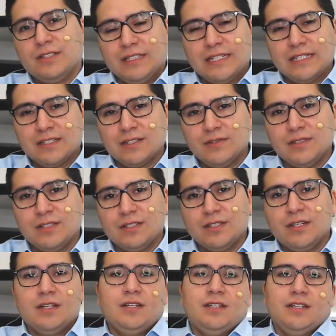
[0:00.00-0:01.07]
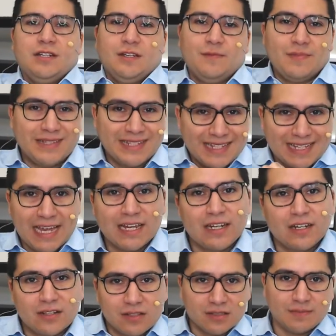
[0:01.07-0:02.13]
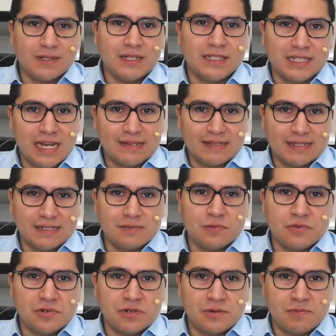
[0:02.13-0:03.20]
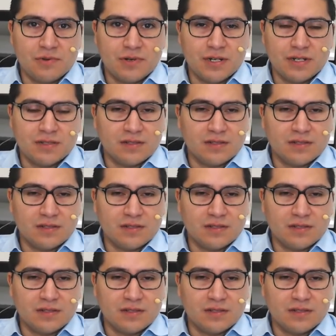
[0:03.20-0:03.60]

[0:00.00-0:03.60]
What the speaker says: That's always good. But the technicals many times is more important.